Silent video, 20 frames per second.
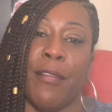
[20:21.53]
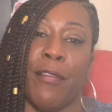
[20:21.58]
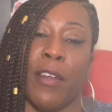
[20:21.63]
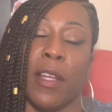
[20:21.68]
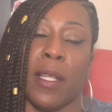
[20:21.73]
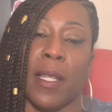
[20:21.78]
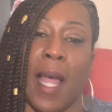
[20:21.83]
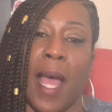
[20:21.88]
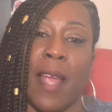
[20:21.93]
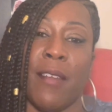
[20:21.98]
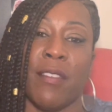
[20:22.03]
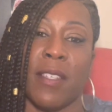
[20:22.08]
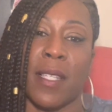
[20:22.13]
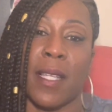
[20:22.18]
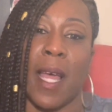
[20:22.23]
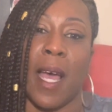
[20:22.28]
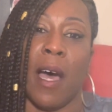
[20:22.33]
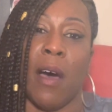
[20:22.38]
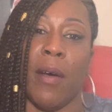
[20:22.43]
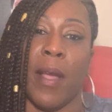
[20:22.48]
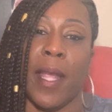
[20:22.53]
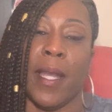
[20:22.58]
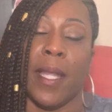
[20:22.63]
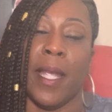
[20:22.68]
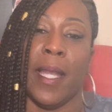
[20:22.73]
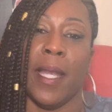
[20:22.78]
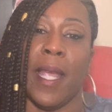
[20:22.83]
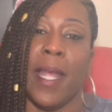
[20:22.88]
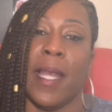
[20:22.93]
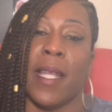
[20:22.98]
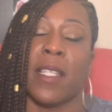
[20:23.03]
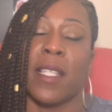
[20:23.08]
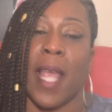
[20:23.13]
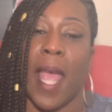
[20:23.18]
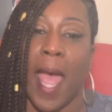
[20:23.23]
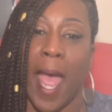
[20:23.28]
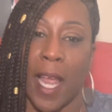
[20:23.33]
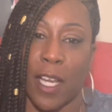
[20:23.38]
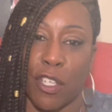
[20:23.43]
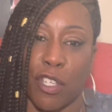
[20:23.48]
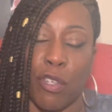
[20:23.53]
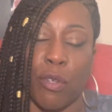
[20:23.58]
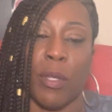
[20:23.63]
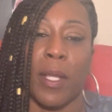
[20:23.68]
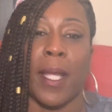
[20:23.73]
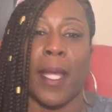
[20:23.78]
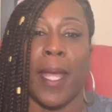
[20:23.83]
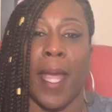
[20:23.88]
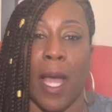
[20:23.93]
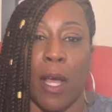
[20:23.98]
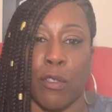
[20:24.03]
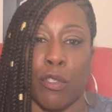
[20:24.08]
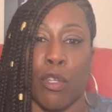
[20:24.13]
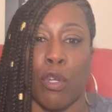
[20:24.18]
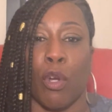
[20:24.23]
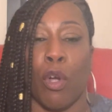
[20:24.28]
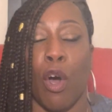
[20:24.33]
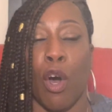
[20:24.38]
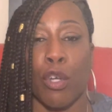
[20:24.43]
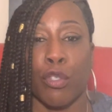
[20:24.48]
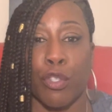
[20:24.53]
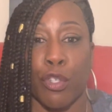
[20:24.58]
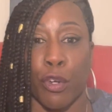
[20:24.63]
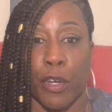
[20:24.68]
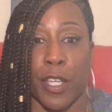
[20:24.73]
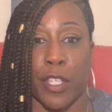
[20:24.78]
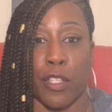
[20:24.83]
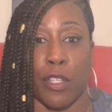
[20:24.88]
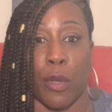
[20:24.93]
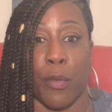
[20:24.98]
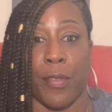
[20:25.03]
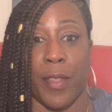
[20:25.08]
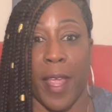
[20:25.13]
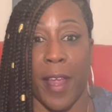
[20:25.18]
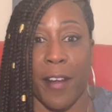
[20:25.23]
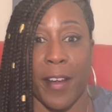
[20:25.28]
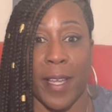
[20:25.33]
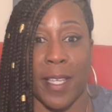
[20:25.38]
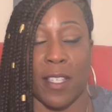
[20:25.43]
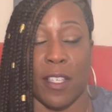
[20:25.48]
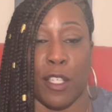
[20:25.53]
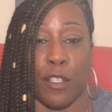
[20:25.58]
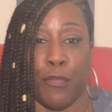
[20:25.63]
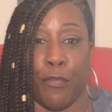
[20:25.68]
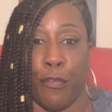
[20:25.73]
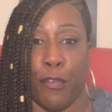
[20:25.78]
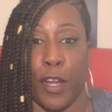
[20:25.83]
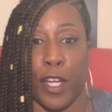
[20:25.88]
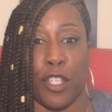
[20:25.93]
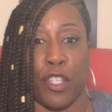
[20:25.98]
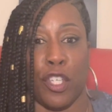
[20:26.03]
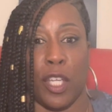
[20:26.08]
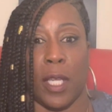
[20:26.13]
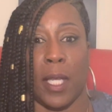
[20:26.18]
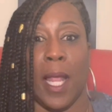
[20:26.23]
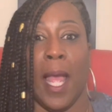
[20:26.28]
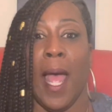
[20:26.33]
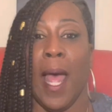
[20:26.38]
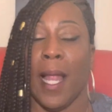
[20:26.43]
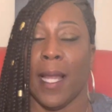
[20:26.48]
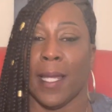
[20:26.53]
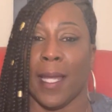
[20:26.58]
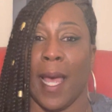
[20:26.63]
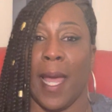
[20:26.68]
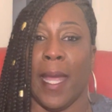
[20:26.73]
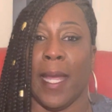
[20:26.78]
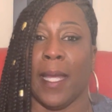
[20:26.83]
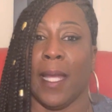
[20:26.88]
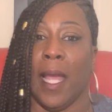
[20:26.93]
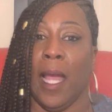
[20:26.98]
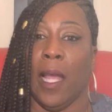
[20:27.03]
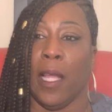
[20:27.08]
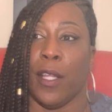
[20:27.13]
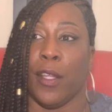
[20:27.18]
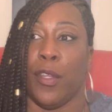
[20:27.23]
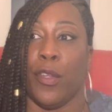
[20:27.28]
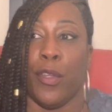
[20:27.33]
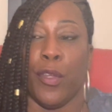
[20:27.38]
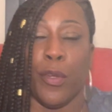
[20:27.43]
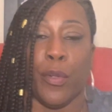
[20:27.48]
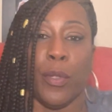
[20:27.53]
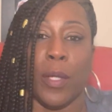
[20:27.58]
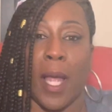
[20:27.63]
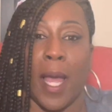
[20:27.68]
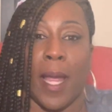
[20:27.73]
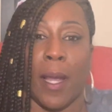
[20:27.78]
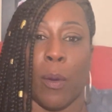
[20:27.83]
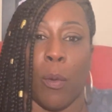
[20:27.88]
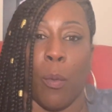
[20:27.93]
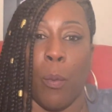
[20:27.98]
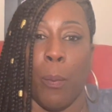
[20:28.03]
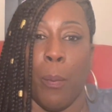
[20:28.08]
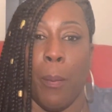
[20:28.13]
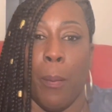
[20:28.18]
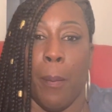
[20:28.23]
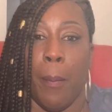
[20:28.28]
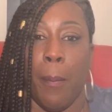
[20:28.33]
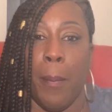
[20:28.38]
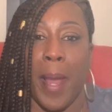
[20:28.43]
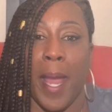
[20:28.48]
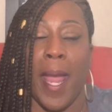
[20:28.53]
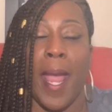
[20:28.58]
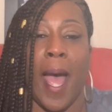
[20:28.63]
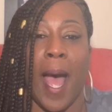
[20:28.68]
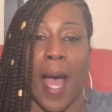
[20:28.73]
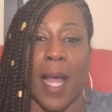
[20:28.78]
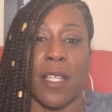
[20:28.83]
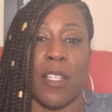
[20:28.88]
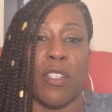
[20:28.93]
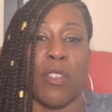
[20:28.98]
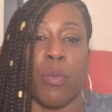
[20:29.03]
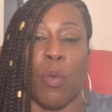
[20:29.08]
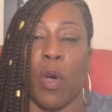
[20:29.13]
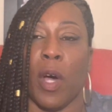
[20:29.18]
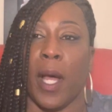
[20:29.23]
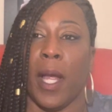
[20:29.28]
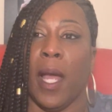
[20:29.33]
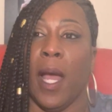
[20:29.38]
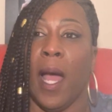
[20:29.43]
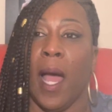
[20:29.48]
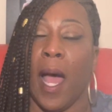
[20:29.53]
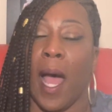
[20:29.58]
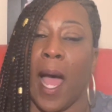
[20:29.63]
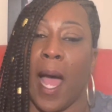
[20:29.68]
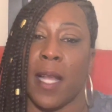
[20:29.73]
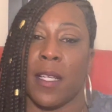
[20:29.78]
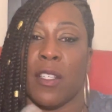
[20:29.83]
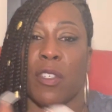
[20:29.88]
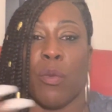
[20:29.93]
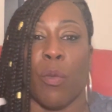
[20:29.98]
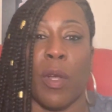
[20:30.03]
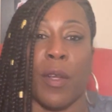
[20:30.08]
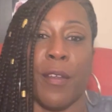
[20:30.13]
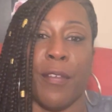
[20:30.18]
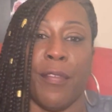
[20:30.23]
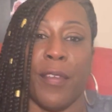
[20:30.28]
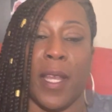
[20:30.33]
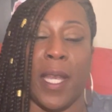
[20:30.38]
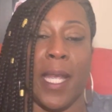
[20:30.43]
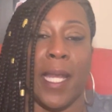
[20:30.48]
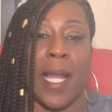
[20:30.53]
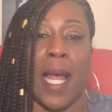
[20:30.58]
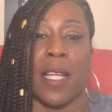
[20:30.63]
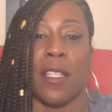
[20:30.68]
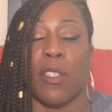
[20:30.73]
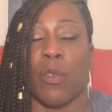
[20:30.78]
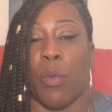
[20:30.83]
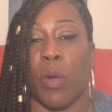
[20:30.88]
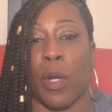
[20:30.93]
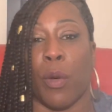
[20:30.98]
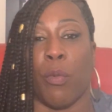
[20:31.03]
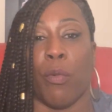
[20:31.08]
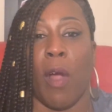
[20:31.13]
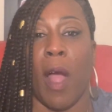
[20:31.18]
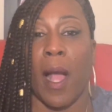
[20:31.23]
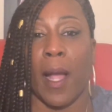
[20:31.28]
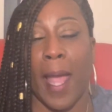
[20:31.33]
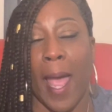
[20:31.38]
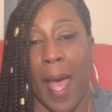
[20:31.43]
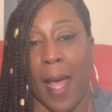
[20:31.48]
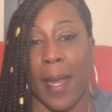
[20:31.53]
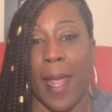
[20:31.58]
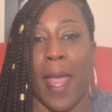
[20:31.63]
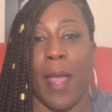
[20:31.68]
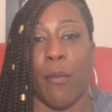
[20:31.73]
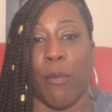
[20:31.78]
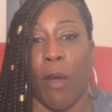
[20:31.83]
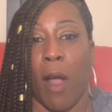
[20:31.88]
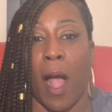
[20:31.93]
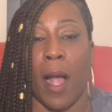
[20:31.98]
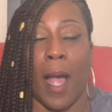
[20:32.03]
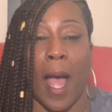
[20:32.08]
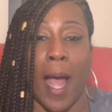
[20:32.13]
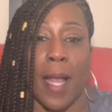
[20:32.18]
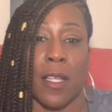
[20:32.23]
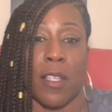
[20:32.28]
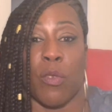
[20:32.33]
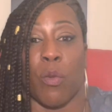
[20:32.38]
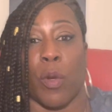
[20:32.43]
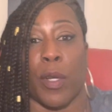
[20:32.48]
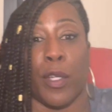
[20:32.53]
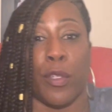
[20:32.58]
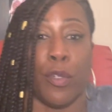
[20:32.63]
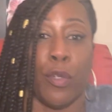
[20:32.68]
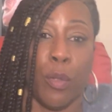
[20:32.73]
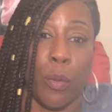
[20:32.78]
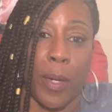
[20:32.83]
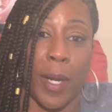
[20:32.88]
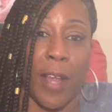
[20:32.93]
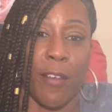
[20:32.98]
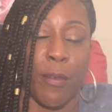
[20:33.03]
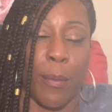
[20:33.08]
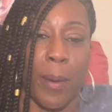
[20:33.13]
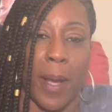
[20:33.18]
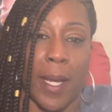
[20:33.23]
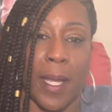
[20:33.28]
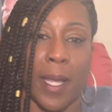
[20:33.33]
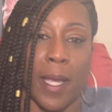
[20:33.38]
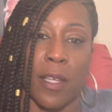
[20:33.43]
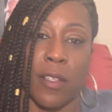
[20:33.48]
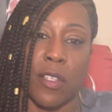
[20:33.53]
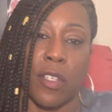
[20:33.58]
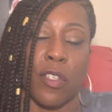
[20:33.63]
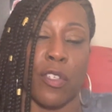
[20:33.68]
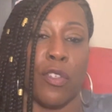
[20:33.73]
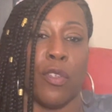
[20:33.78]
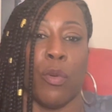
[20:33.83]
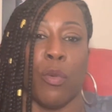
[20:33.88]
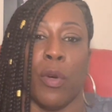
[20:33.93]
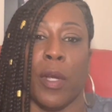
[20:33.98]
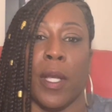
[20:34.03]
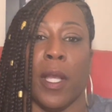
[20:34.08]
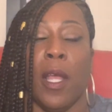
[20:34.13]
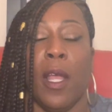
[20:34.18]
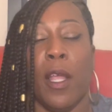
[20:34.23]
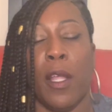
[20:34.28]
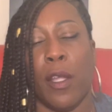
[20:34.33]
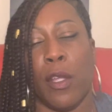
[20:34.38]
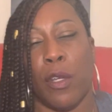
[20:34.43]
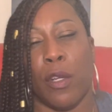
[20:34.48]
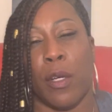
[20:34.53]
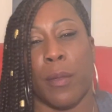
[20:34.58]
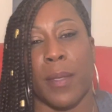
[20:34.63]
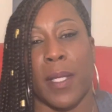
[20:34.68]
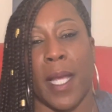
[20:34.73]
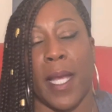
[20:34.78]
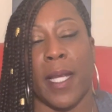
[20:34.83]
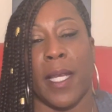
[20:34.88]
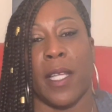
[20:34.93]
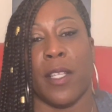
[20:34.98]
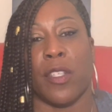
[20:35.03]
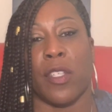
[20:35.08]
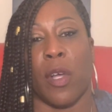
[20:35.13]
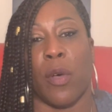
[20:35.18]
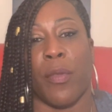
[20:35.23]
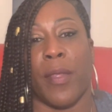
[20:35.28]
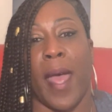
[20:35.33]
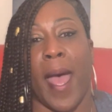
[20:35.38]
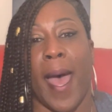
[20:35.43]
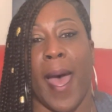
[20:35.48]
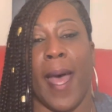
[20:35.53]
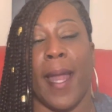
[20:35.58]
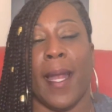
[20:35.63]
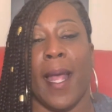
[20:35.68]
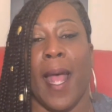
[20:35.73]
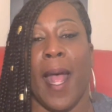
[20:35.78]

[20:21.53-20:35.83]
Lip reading: lifestyle, and it is actually counterculture. And so there is this friction, like, man, I just want to fit in. I just want to rock how they rock. I just want to do what everybody else is doing. You know what I'm saying? And so that